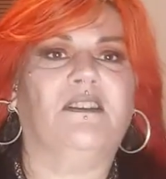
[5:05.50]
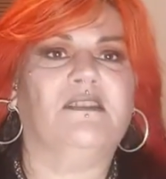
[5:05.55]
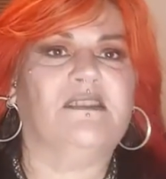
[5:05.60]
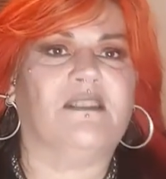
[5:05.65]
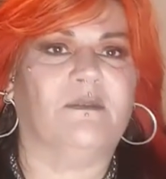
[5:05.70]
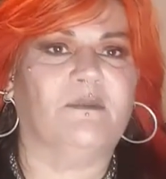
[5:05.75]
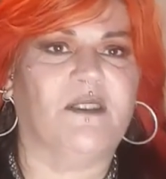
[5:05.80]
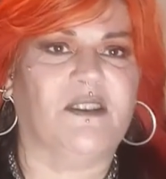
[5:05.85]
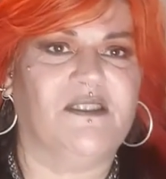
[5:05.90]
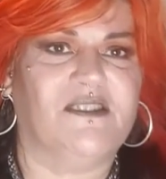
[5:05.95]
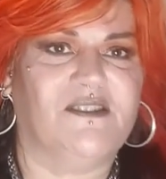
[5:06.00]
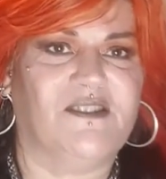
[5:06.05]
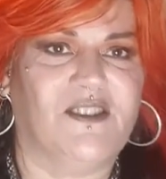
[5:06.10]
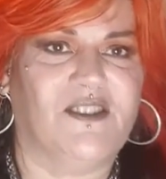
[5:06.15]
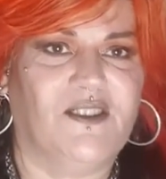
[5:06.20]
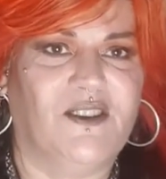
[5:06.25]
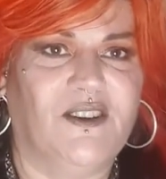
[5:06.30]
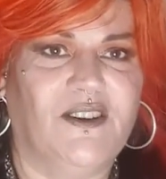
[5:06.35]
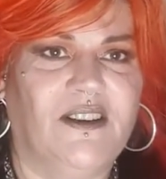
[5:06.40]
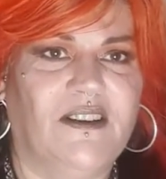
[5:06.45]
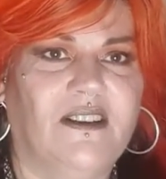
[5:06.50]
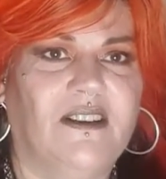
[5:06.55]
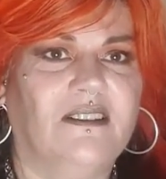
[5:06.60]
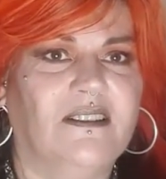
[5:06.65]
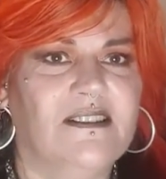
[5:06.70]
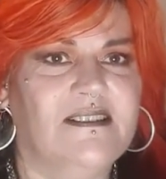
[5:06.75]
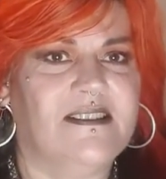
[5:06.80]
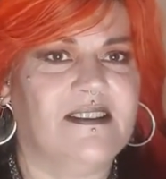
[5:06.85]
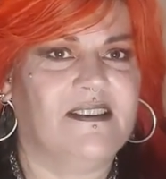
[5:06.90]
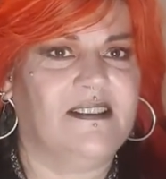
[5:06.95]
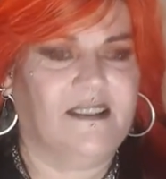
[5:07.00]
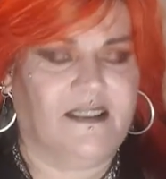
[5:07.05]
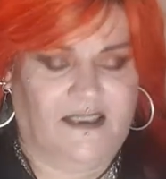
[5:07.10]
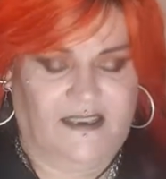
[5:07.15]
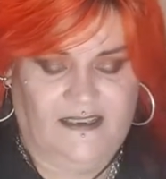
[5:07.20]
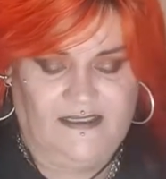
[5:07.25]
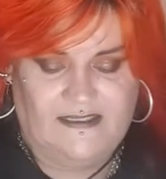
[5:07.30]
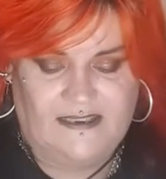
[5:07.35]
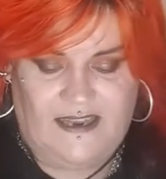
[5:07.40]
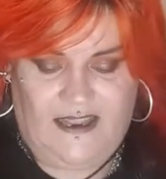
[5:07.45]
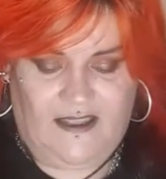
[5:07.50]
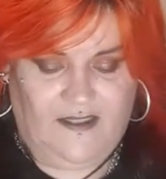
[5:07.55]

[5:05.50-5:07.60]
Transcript: far as I'm concerned, Alyssa is